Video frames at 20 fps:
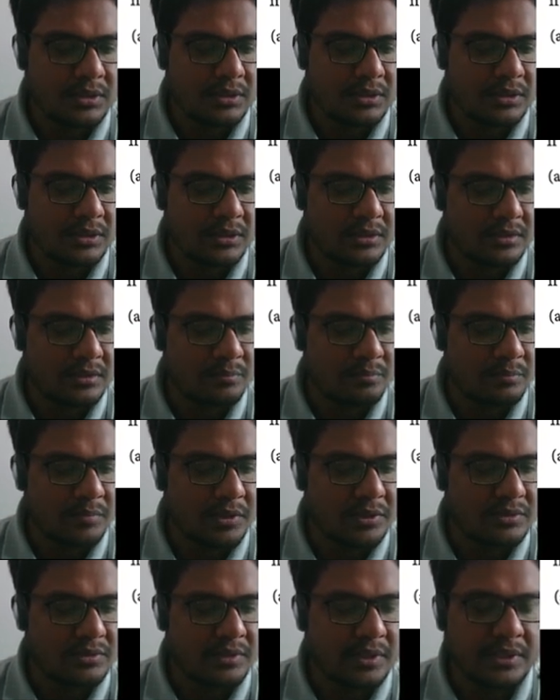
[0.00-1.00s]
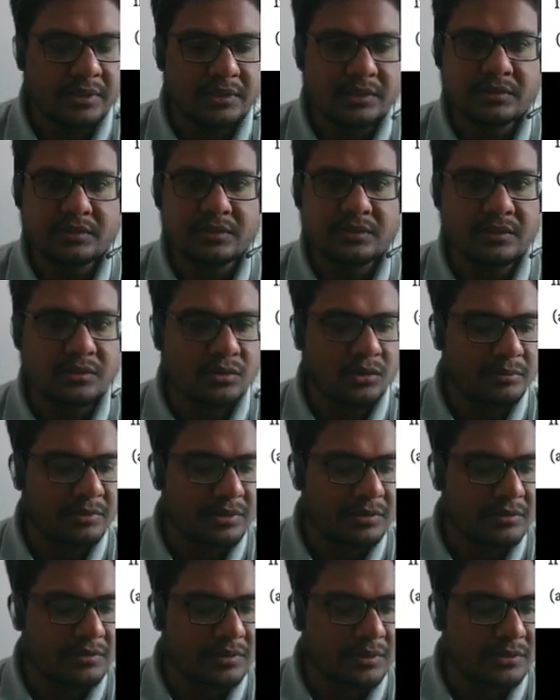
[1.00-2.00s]
then please write us in the
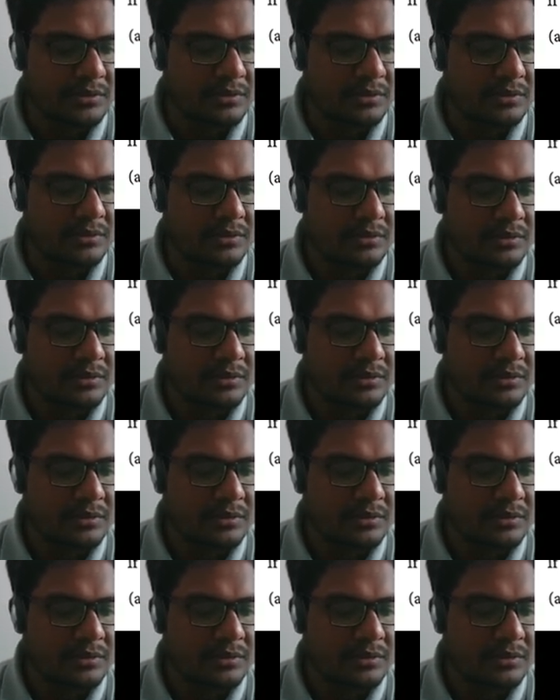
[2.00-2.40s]
comment section.